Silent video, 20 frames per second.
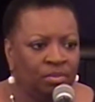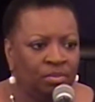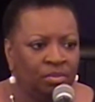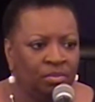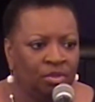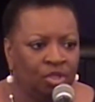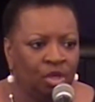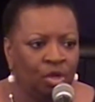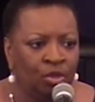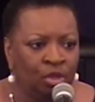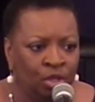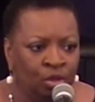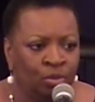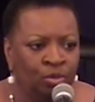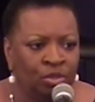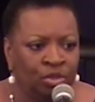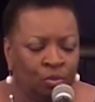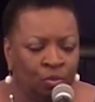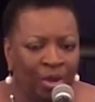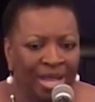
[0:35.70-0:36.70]
you know,
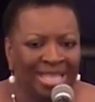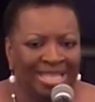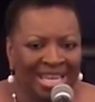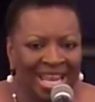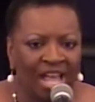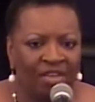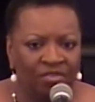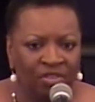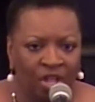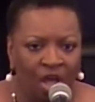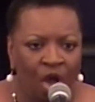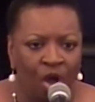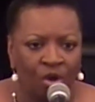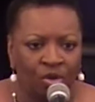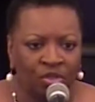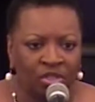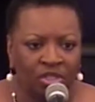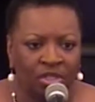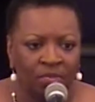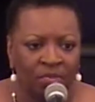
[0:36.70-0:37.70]
lose the weight that I've
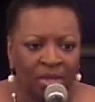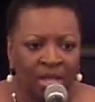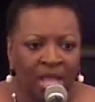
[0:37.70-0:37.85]
lost?